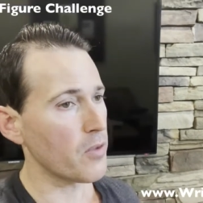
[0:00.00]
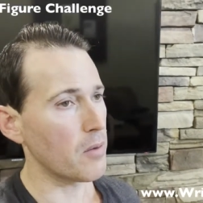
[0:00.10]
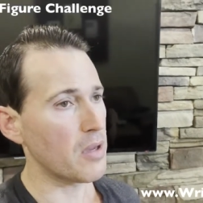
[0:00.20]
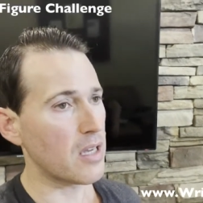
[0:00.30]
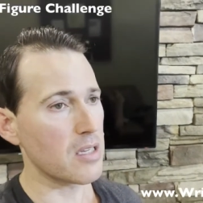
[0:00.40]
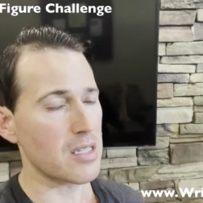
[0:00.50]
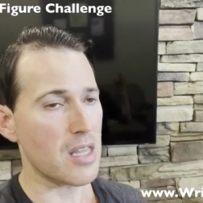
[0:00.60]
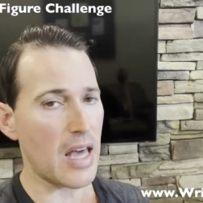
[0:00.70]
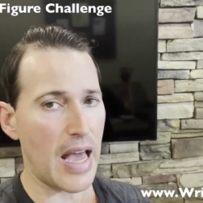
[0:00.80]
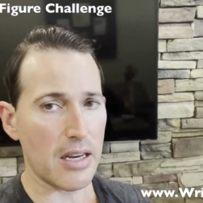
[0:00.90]

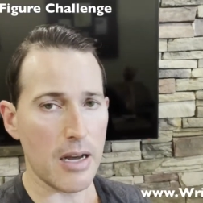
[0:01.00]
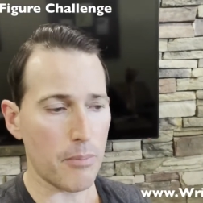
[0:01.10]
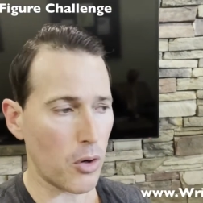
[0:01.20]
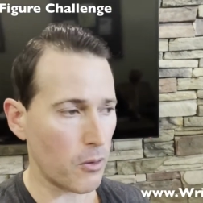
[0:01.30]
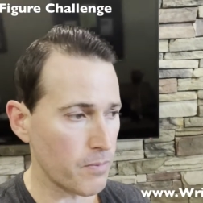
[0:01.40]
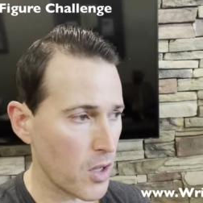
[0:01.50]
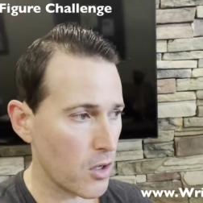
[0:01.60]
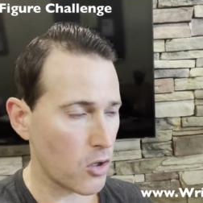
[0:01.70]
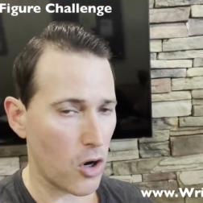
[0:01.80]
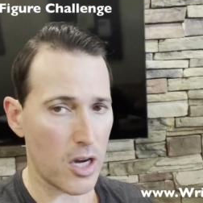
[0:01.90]
because that number
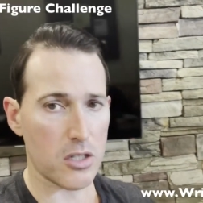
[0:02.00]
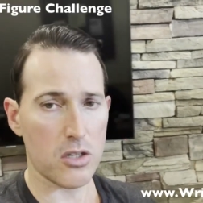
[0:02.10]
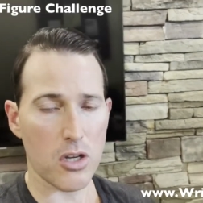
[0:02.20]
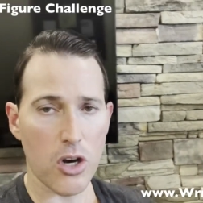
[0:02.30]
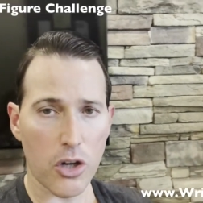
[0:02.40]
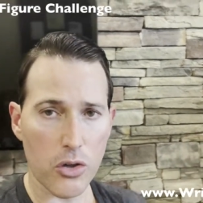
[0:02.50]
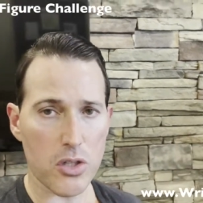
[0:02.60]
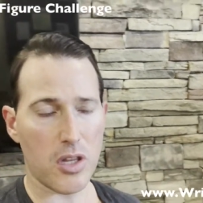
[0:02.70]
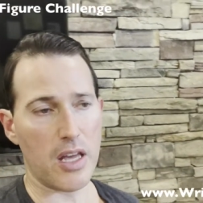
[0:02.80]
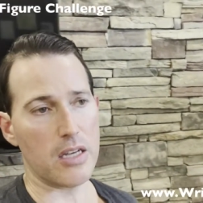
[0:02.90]
causes
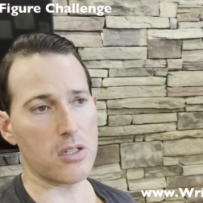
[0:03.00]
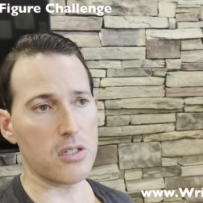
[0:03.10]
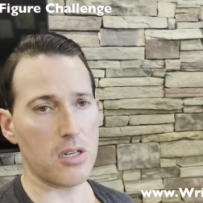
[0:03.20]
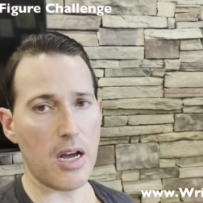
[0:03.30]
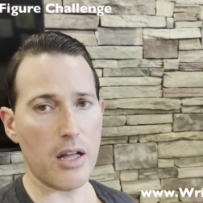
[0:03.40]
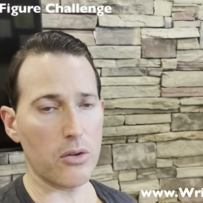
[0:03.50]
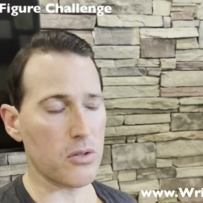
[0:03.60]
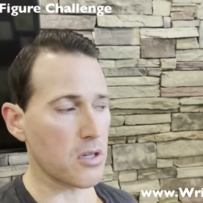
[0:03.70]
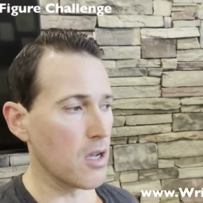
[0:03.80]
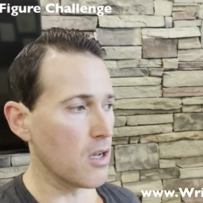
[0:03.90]
hundreds of thousands of
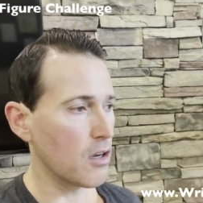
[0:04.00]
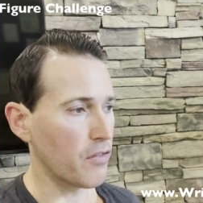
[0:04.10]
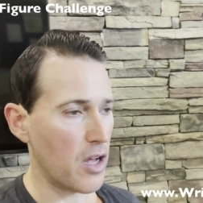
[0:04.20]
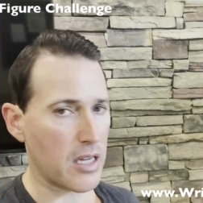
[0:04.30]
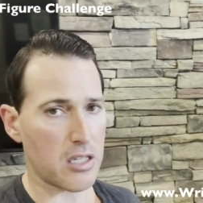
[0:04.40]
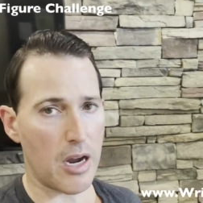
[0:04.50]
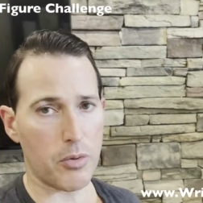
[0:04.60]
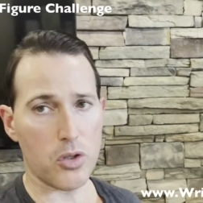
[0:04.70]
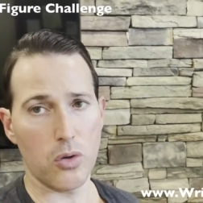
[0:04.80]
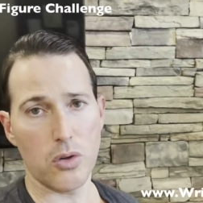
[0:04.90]
dollars of lost
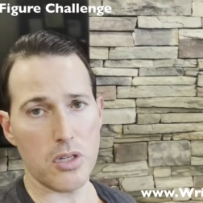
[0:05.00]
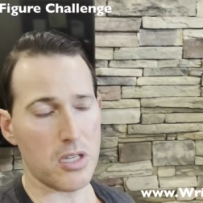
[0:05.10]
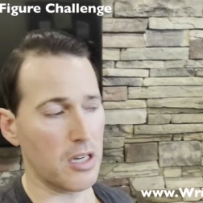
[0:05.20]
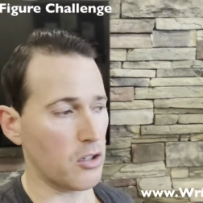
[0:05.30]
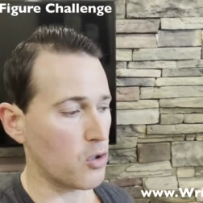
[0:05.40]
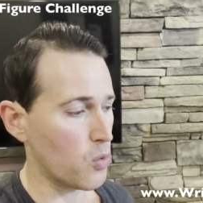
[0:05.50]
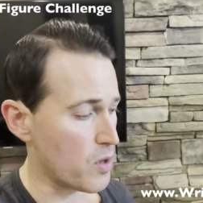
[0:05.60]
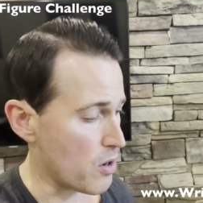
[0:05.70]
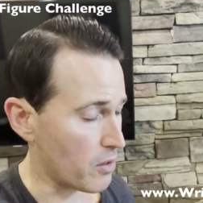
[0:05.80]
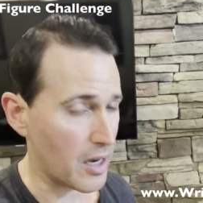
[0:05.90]
opportunities in a
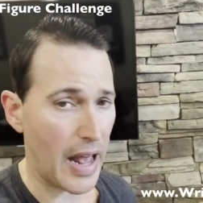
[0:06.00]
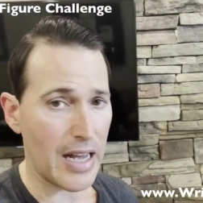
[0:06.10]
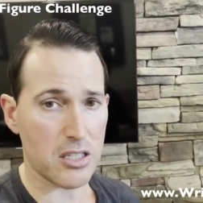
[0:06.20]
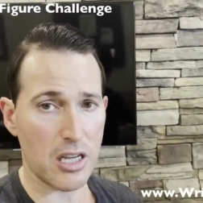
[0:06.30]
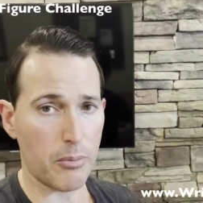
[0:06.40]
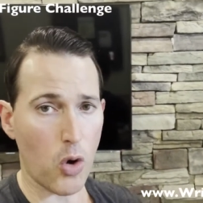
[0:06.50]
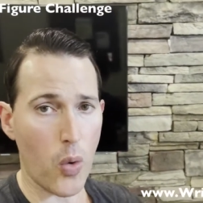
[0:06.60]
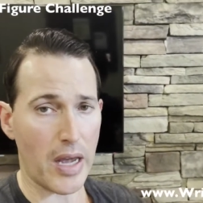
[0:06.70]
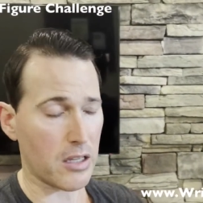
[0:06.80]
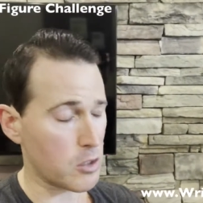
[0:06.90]
career. And it adds up
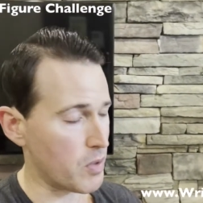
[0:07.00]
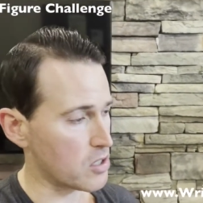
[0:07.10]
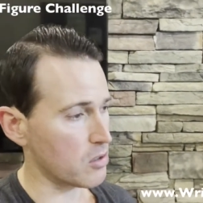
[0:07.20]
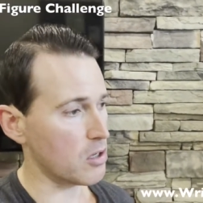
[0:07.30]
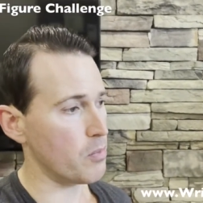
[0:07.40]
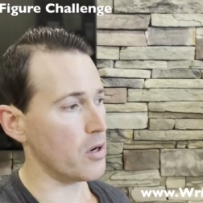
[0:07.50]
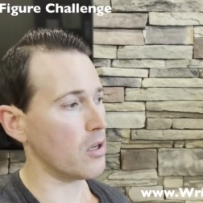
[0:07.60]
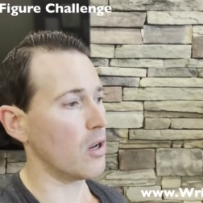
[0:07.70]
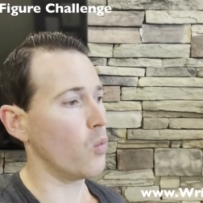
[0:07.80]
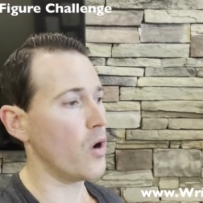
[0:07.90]
quick, especially
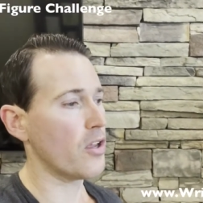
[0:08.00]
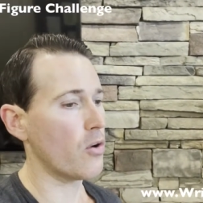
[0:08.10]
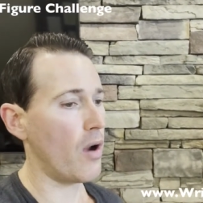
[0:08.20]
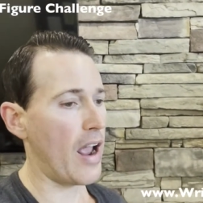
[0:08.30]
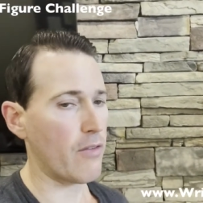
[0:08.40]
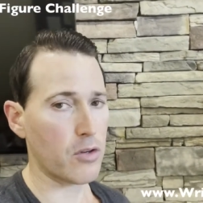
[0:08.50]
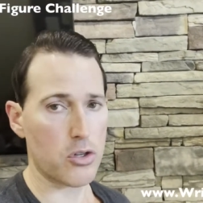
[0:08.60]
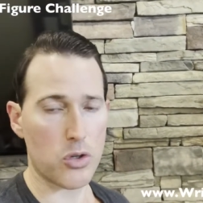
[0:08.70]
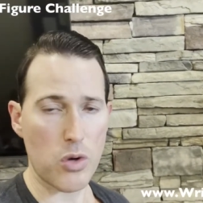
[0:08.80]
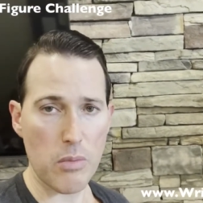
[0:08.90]
depending on what your
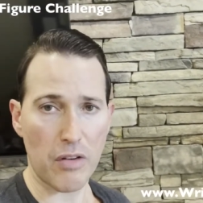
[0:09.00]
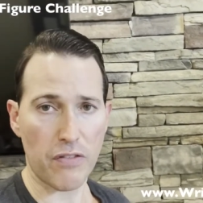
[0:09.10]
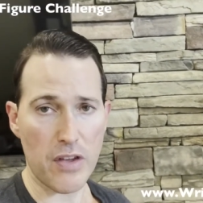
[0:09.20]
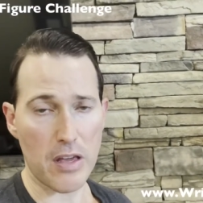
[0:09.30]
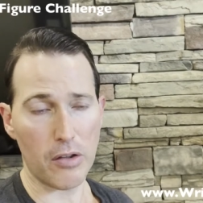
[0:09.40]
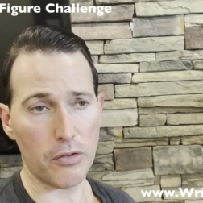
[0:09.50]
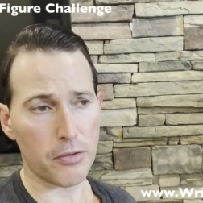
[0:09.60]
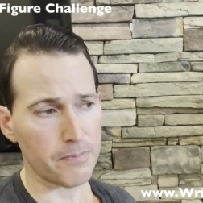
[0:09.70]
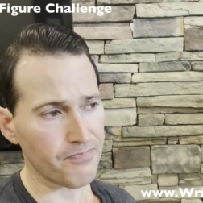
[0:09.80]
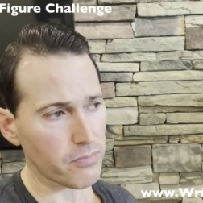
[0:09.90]
average treatment fee is